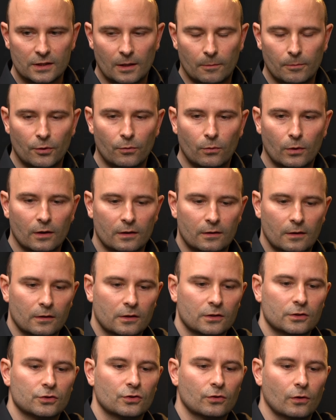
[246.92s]
example, one of the
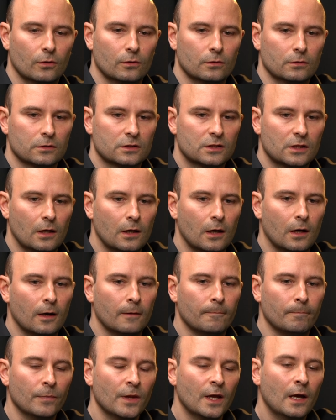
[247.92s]
controls
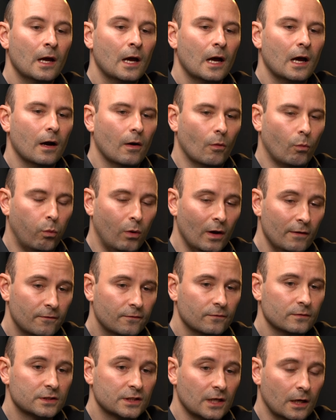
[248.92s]

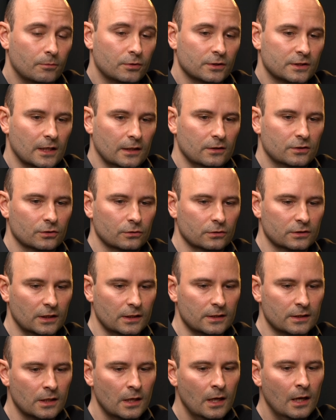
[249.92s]
with Cyber Essentials
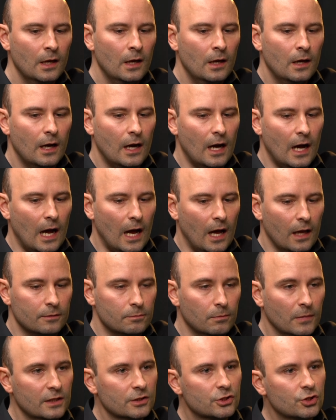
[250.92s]
is
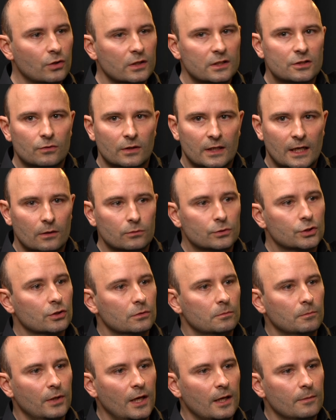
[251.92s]
administrator accounts
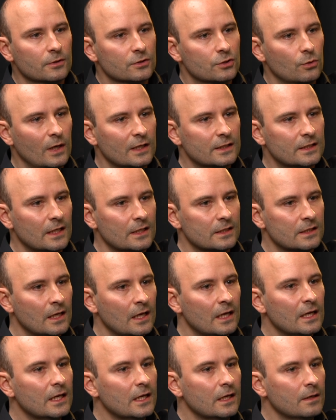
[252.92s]
shouldn't be able to access
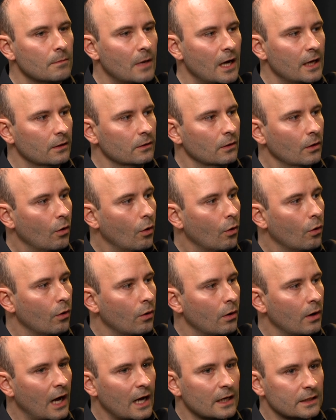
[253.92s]
email
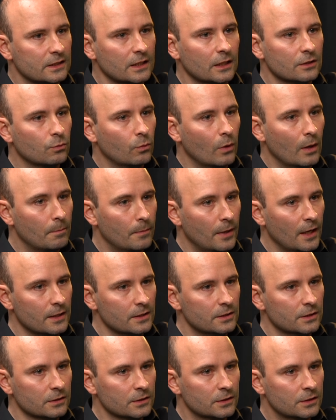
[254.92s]
or access web
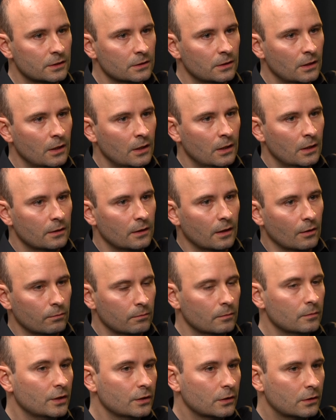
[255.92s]
pages. No,
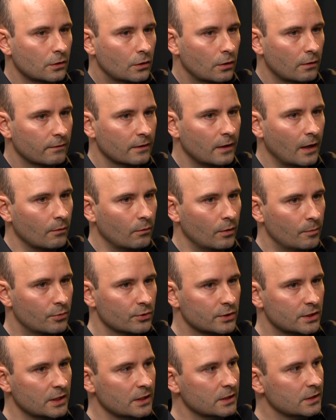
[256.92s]
you can cover that with
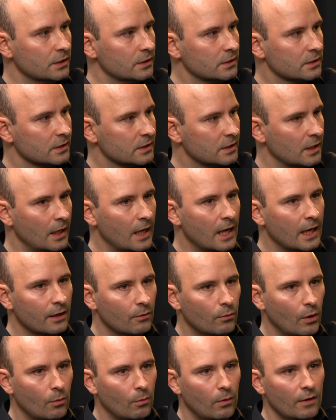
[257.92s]
procedure to say
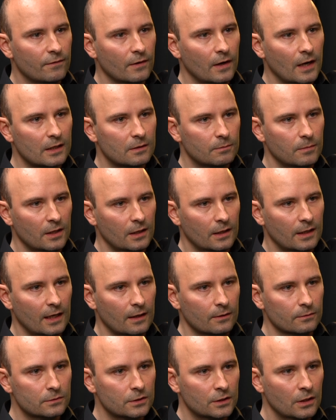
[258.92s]
anyone with an admin
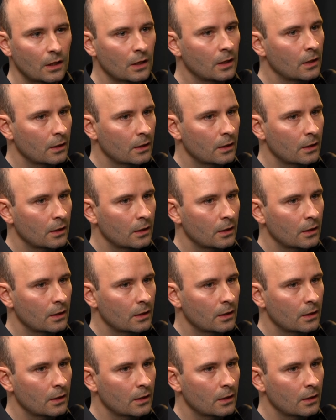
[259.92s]
account